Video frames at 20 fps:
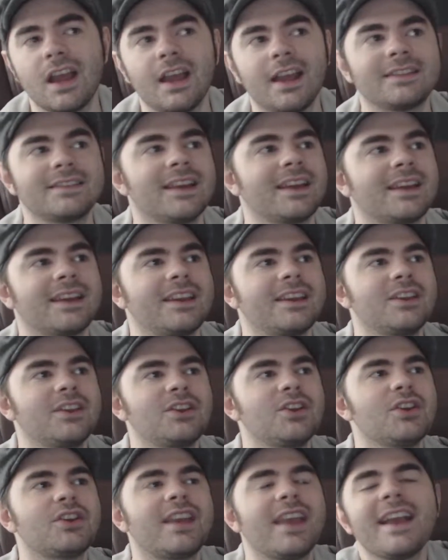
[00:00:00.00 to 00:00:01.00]
It's like,
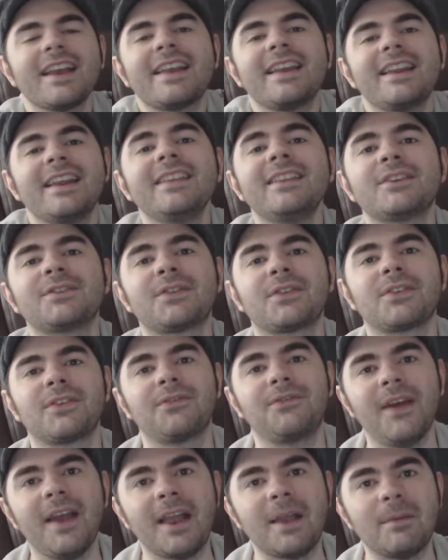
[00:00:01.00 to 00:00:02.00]
you can't get in this for the
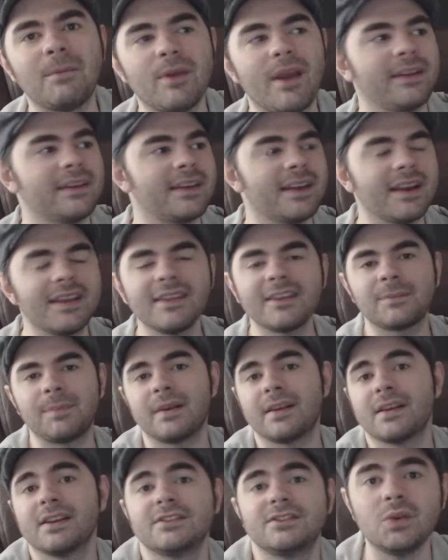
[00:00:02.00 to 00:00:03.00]
fame. You have to get in this
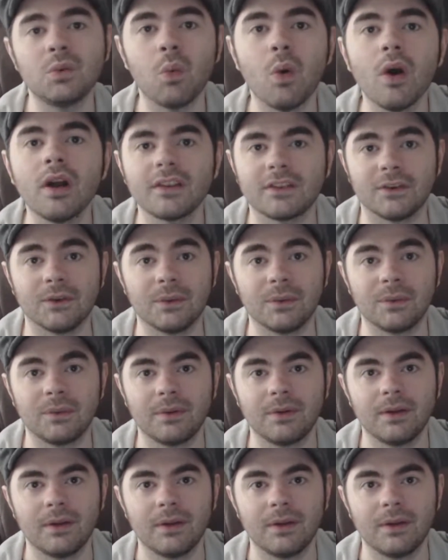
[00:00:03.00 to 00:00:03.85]
because you want to,